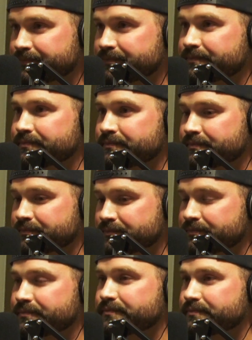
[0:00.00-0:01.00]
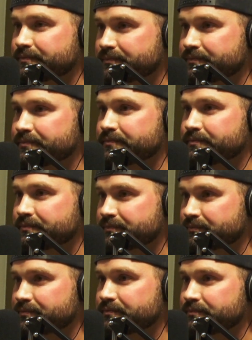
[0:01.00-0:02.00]
it's a pretty
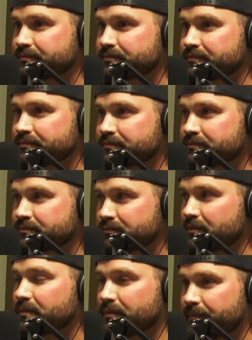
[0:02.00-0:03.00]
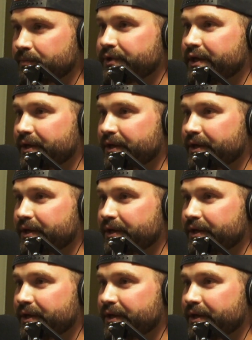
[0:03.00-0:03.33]
small, tight knit group of guys.